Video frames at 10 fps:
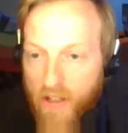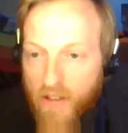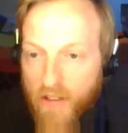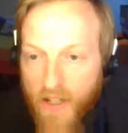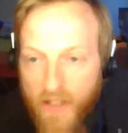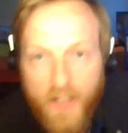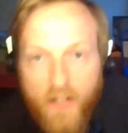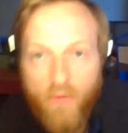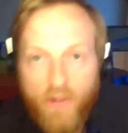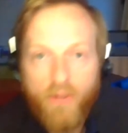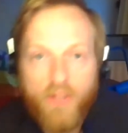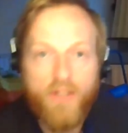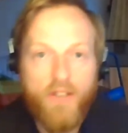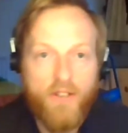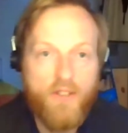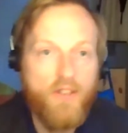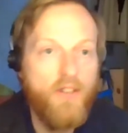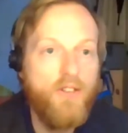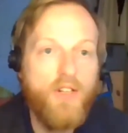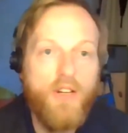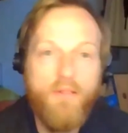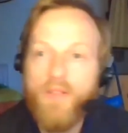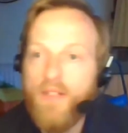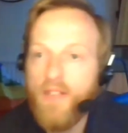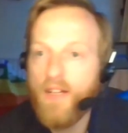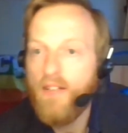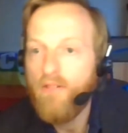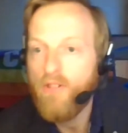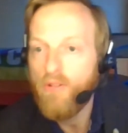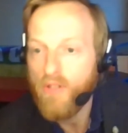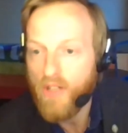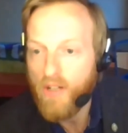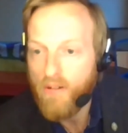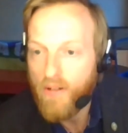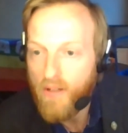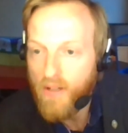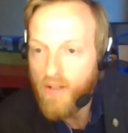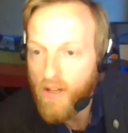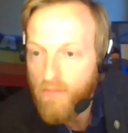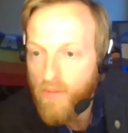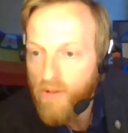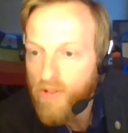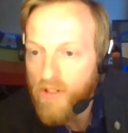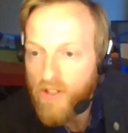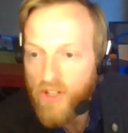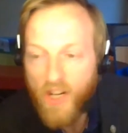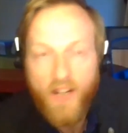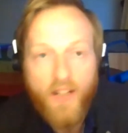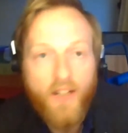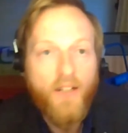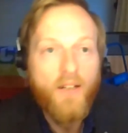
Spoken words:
that Danielle Wilson has typed in. Danielle, do you want to unmute and share?